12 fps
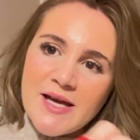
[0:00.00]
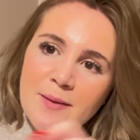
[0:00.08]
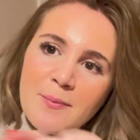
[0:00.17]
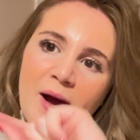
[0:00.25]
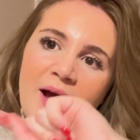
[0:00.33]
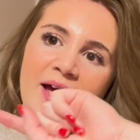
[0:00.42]

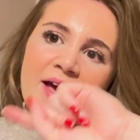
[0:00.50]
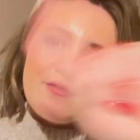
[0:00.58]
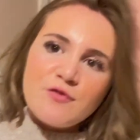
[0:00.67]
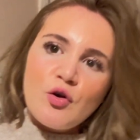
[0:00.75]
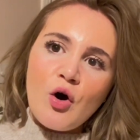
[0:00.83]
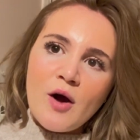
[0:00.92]
But if
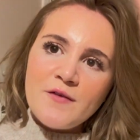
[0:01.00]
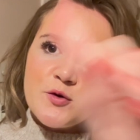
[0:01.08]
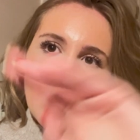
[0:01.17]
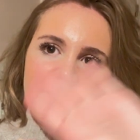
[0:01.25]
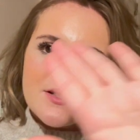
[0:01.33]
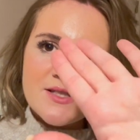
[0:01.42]
not, if you
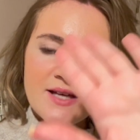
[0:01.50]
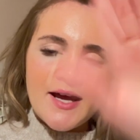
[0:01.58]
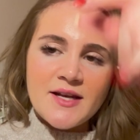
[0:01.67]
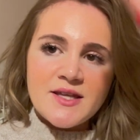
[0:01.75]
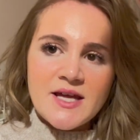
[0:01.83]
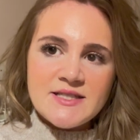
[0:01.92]
haven't
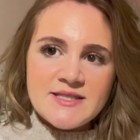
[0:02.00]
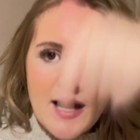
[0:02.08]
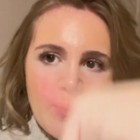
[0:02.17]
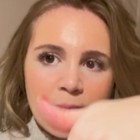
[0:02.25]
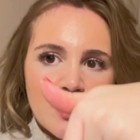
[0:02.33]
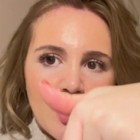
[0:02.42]
seen, then
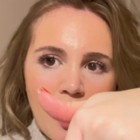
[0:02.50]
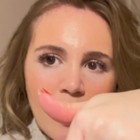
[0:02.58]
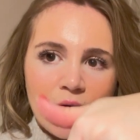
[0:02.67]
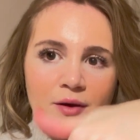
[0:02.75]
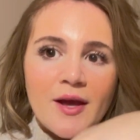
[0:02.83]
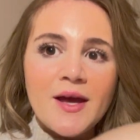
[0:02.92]
down below